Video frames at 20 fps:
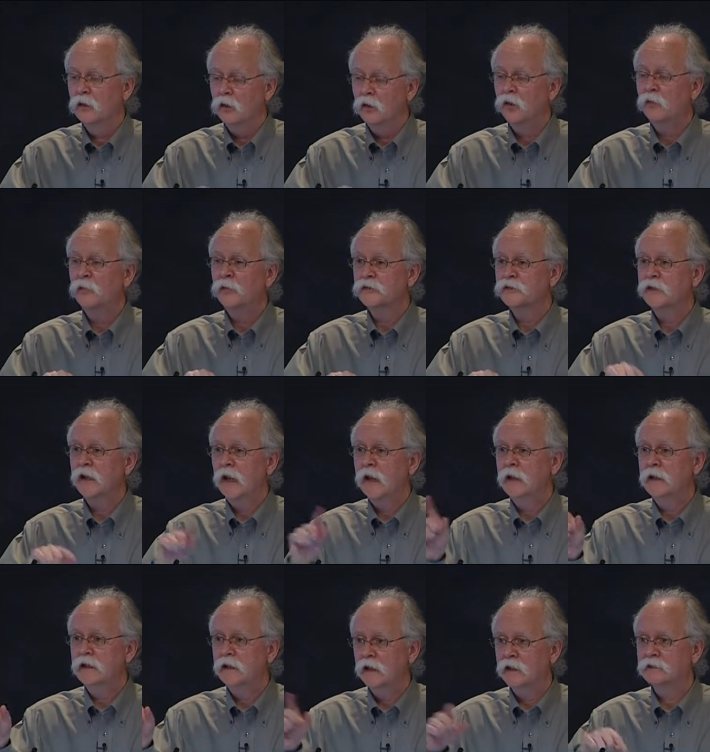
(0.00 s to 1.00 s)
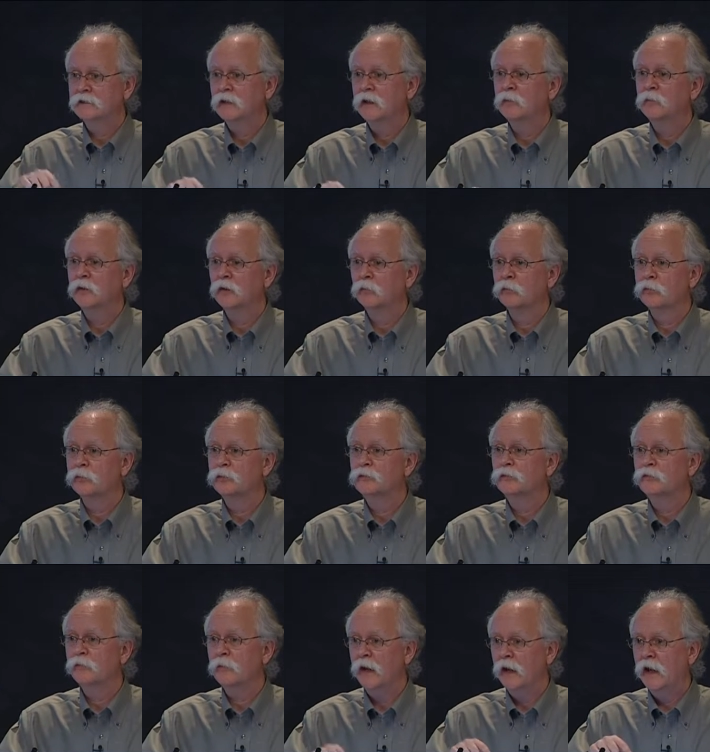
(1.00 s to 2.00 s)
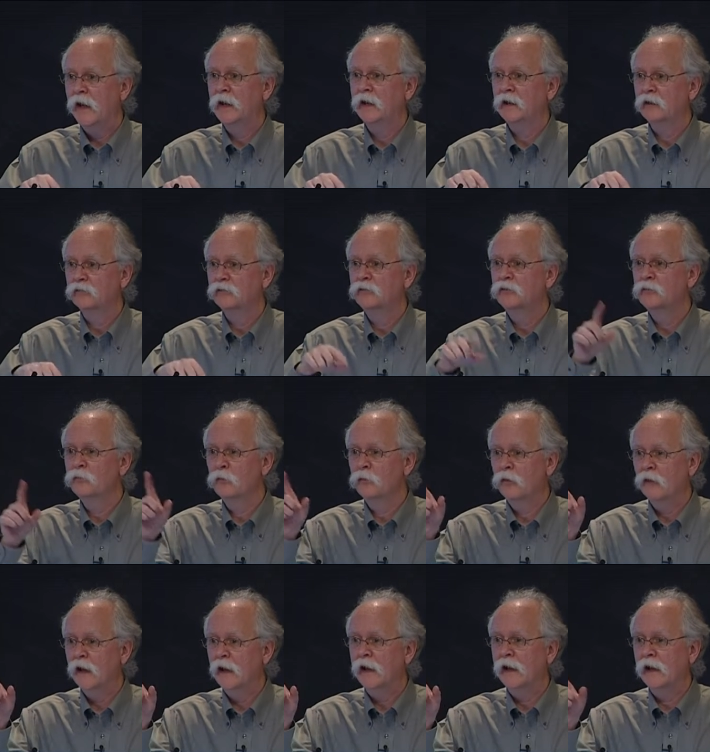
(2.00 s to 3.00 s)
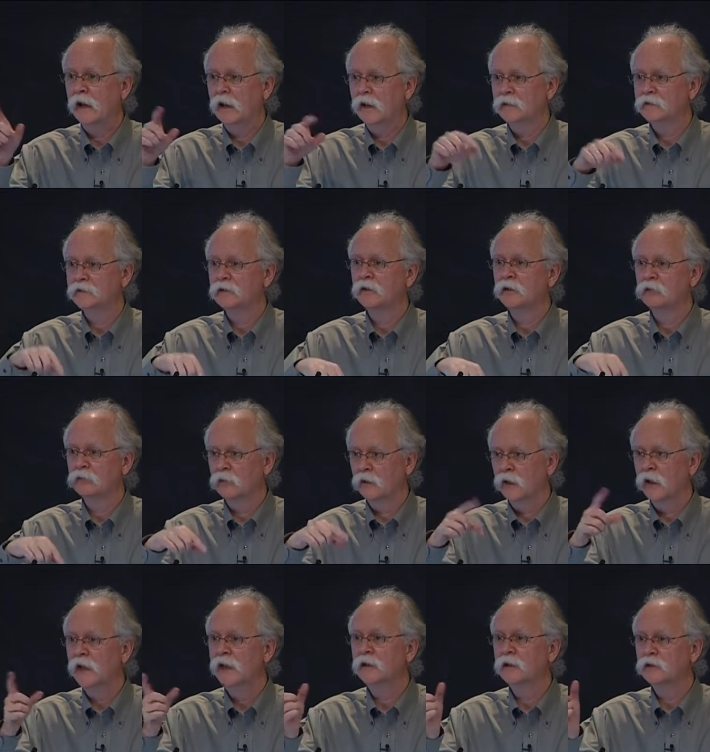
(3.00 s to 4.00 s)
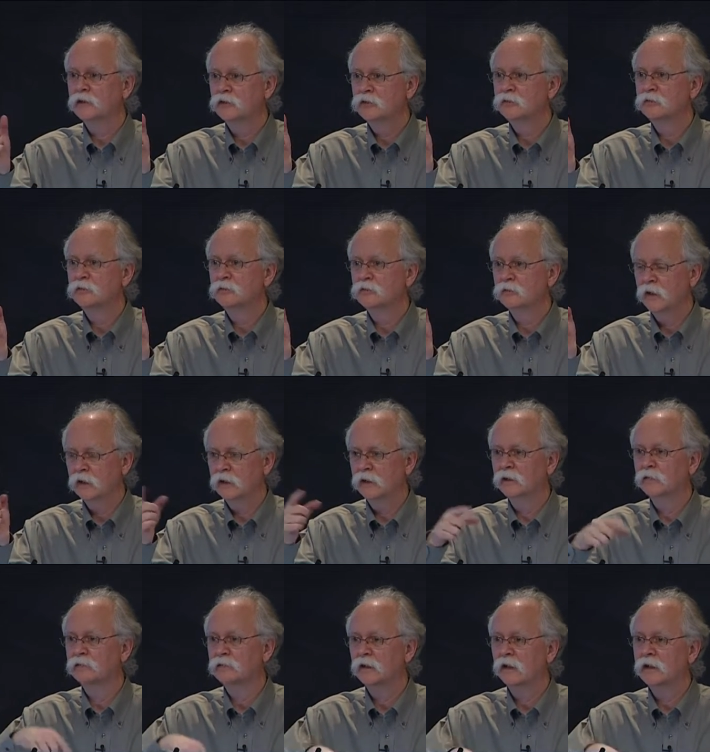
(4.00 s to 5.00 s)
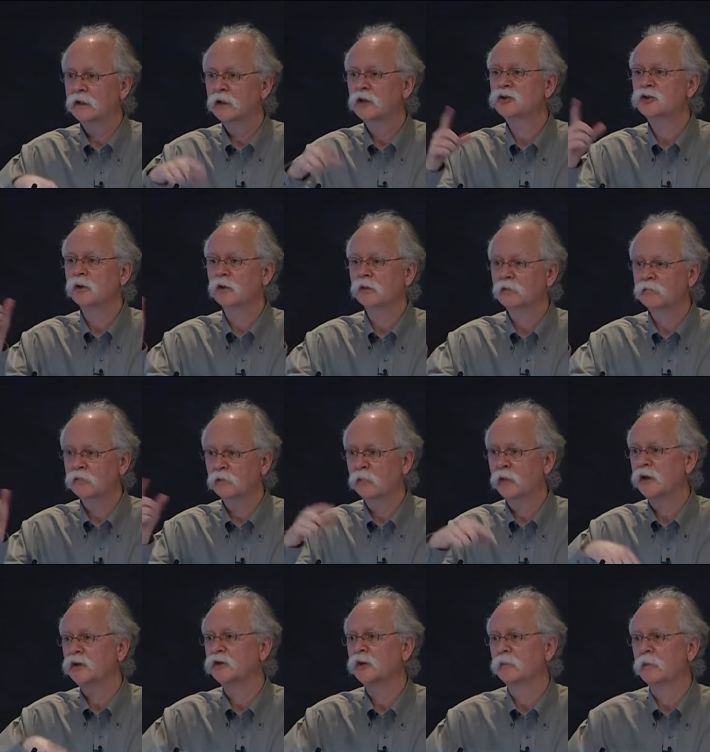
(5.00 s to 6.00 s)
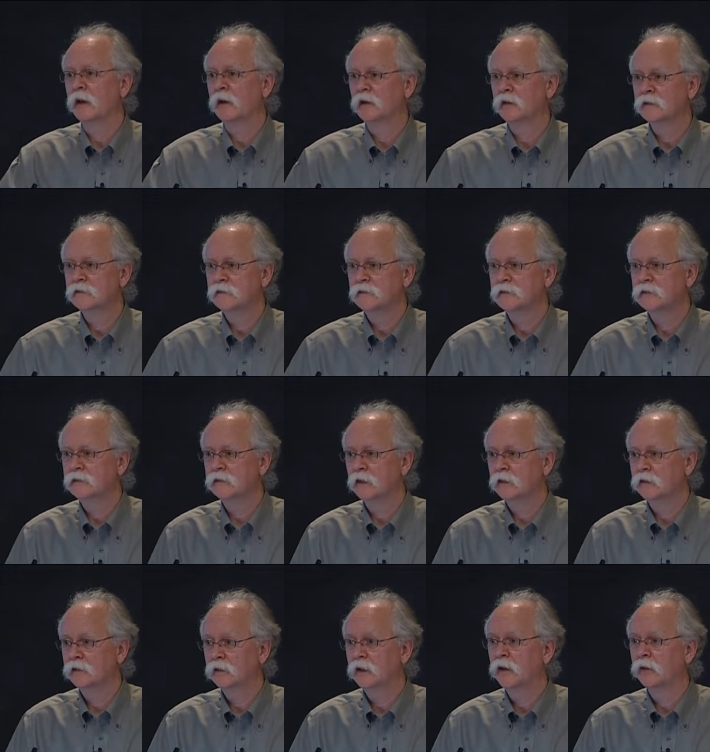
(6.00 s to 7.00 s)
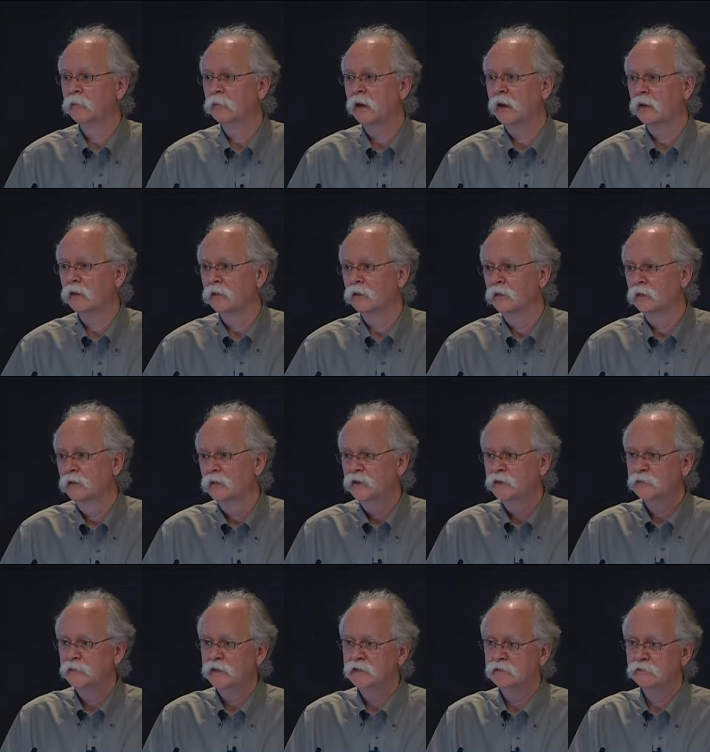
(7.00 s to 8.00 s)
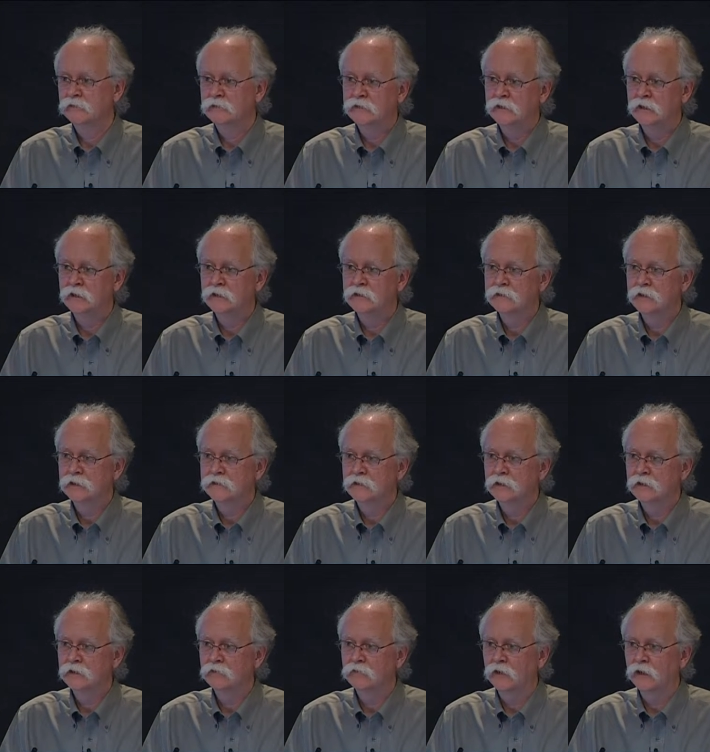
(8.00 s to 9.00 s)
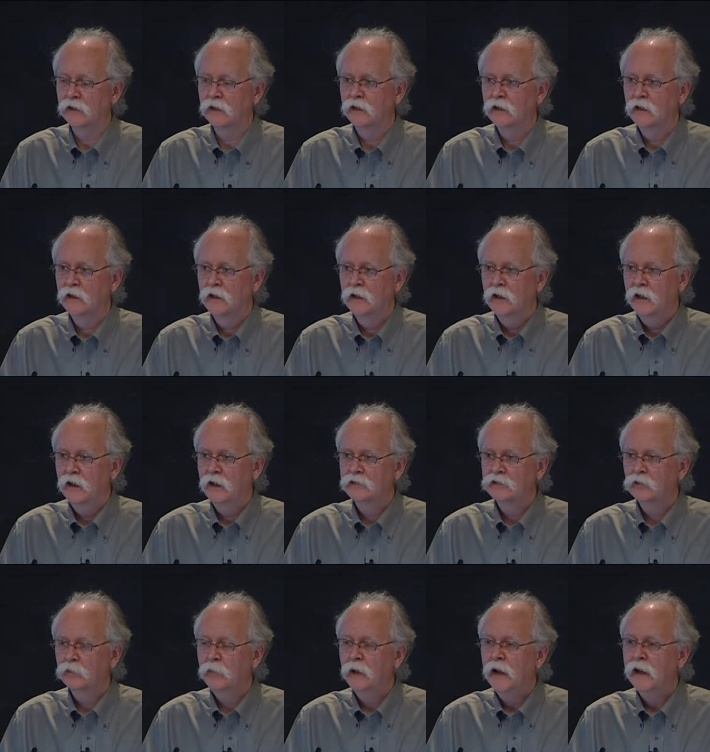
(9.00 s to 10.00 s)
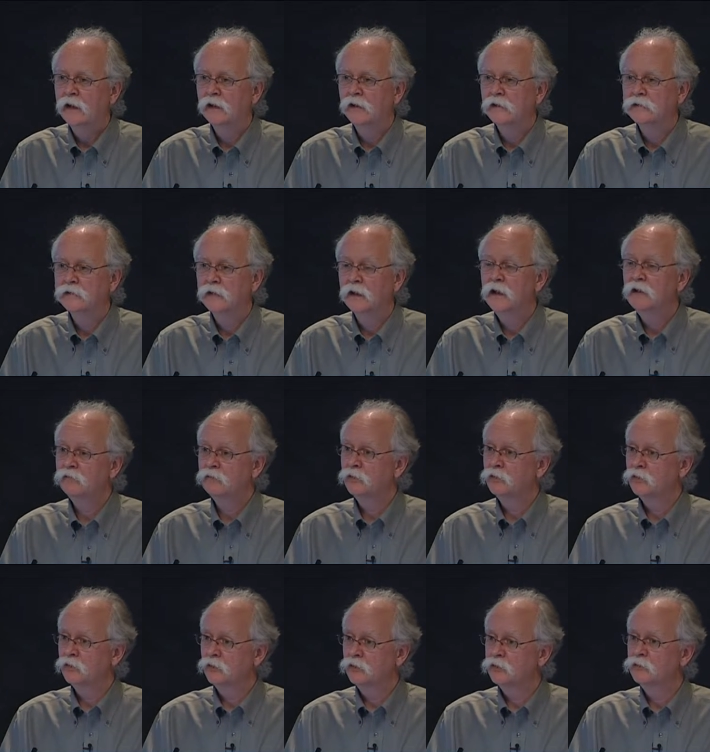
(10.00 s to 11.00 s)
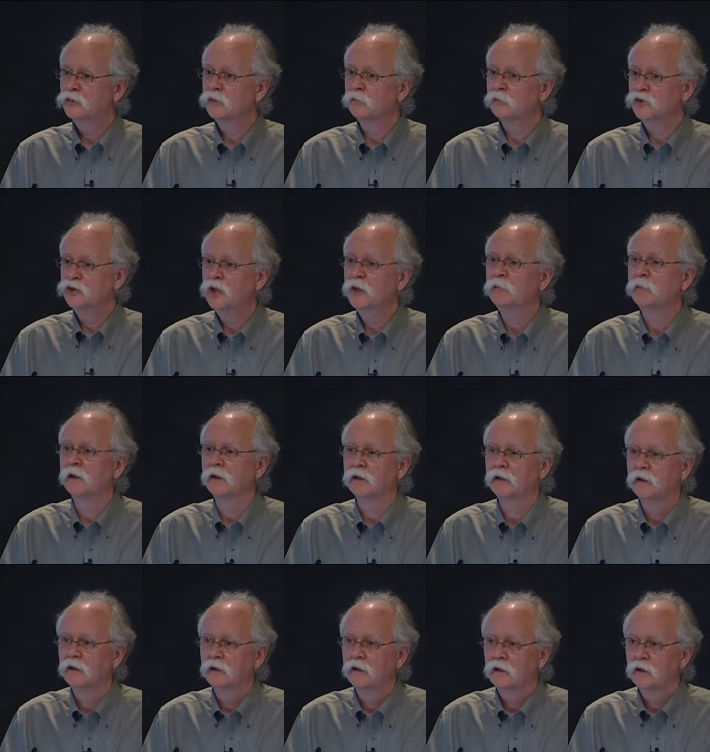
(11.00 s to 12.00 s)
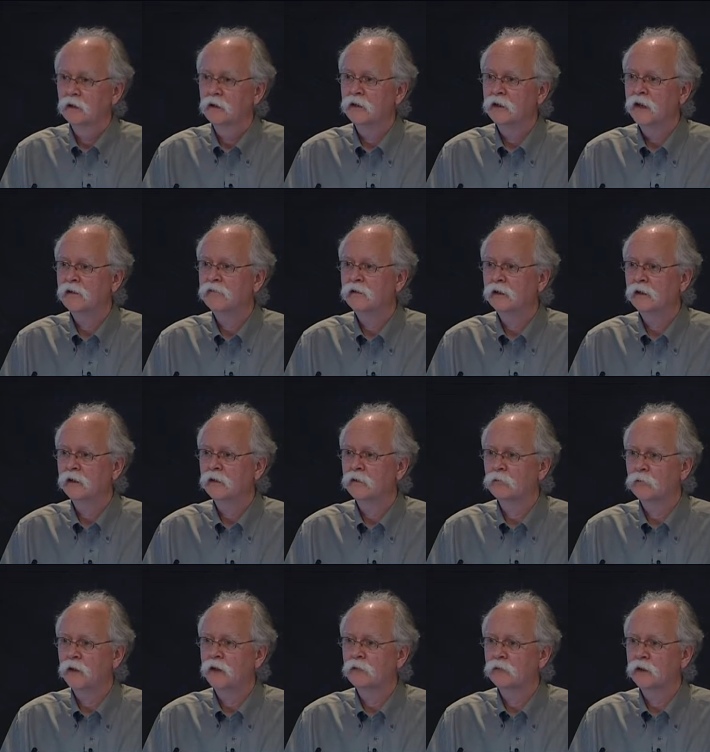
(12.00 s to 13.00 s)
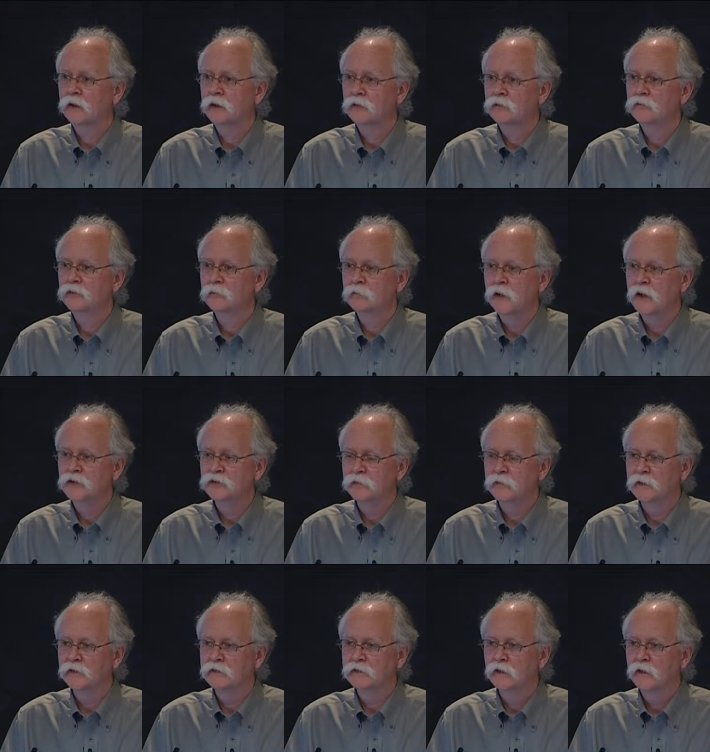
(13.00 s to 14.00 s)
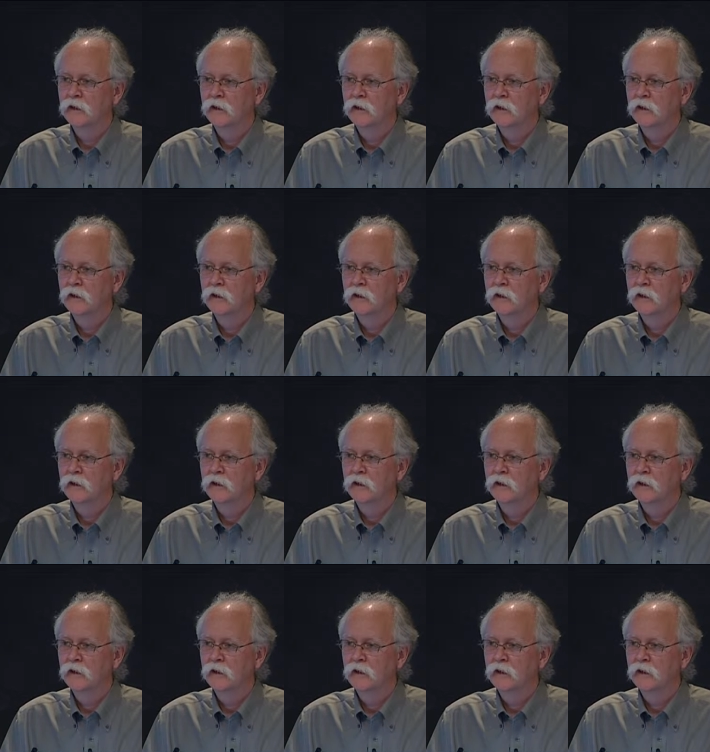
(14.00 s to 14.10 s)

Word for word: almost any test can be improved by adding a few more analytes that are related to and give additional information about a disease state to get a better specificity and sensitivity. And so panels, if you could do them cheaply, are definitely the right way to do the measurements